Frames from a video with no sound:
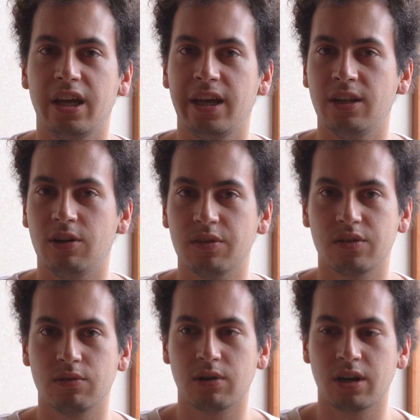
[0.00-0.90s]
and
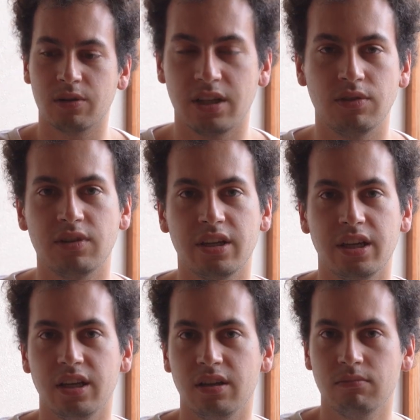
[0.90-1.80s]
also kind of
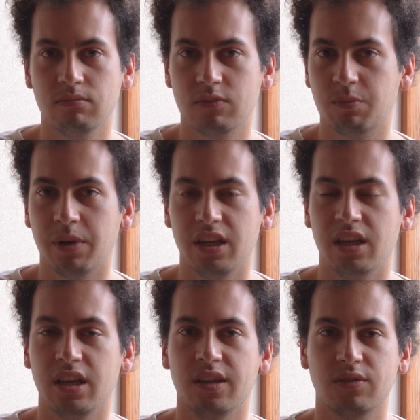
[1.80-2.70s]
day-to-day
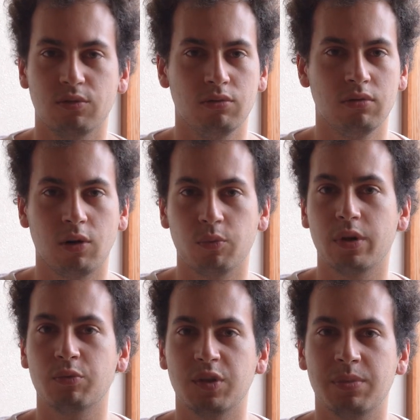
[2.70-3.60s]
spending as to on
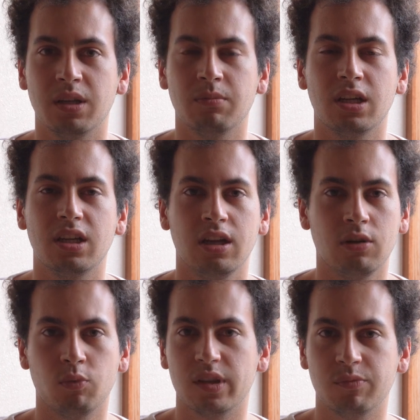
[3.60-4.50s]
what we spend money and
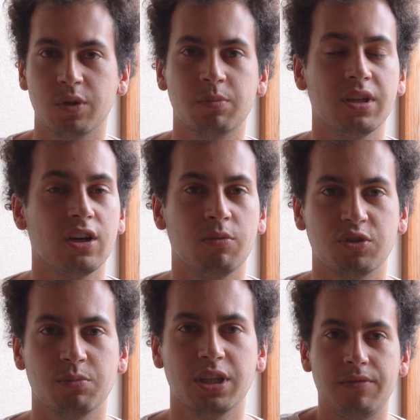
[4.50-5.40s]
on what we spend how
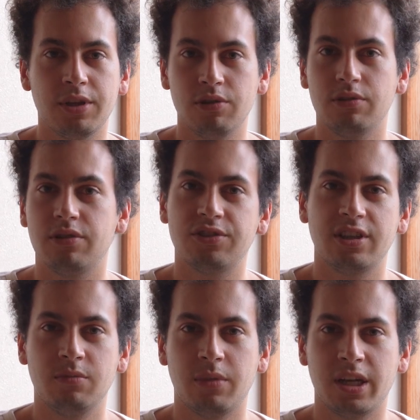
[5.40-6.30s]
much money. If you're new to this
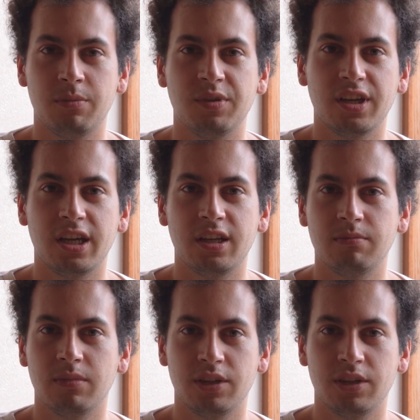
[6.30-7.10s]
channel, my name is Adam.